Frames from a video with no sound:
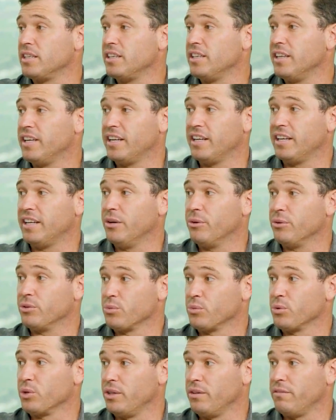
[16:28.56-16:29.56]
and it was
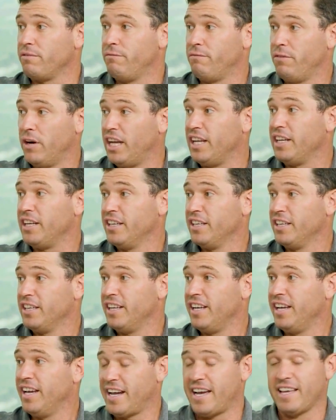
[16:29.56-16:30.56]
really fun.
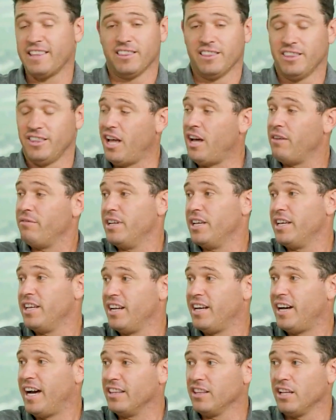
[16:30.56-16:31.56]
And I loved it.
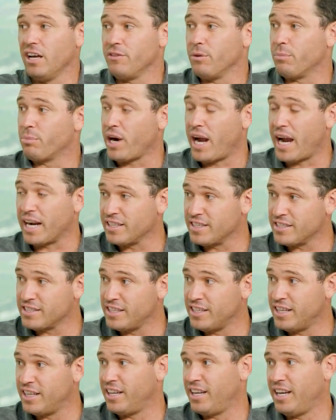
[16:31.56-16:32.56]
I loved to practice
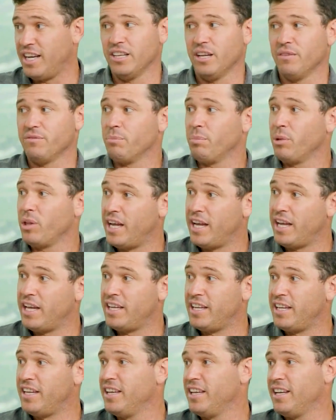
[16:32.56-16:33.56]
it. I loved to play
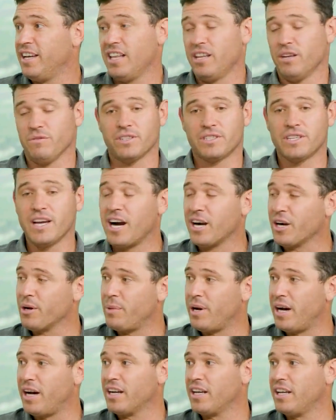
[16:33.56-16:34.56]
it. I loved to talk
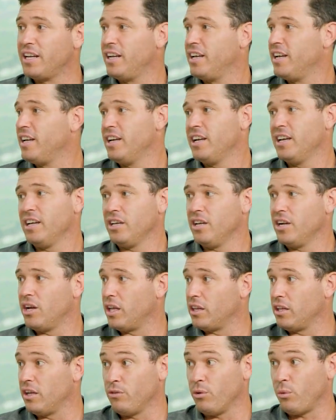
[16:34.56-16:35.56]
about it. I
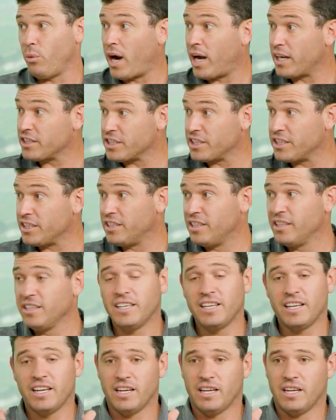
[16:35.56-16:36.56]
loved to watch it.
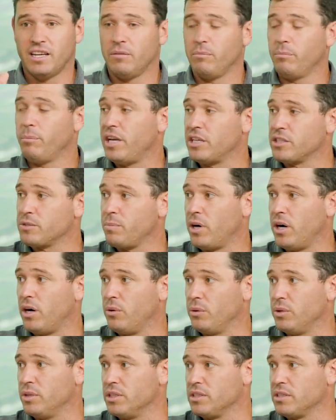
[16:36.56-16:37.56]
Baseball
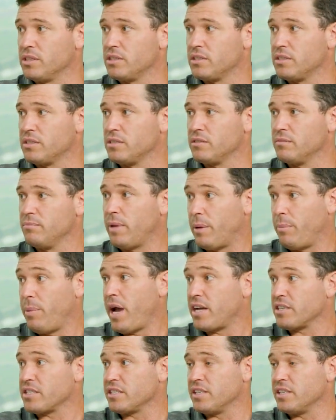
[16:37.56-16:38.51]
was my passion.